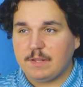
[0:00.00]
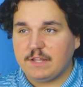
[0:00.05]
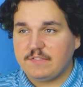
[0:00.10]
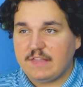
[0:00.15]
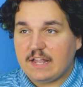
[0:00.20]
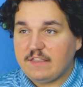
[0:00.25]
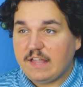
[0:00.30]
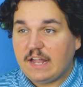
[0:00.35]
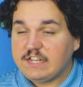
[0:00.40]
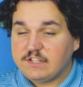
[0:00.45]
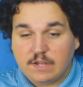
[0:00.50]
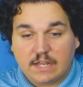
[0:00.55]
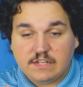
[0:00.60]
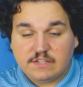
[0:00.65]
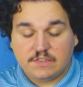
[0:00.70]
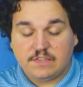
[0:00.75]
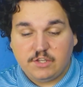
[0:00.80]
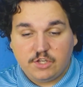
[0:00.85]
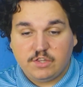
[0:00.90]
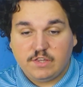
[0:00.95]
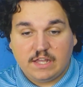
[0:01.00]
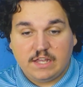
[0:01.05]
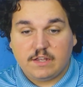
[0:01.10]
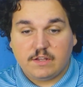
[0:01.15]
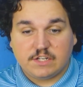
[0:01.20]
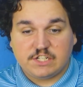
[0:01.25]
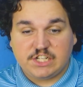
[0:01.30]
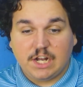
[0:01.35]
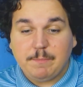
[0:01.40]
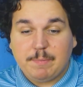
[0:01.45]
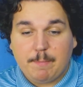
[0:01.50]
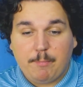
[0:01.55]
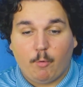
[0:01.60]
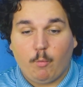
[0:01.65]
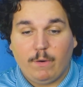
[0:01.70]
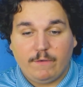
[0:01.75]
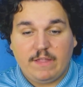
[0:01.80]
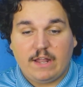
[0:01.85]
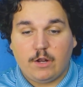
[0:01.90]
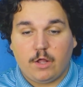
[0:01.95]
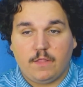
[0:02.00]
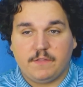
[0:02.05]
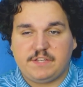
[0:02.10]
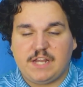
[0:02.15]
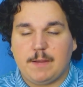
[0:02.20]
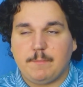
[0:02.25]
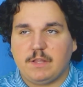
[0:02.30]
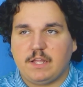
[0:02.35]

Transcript: like that's like stunt people wear that all the time,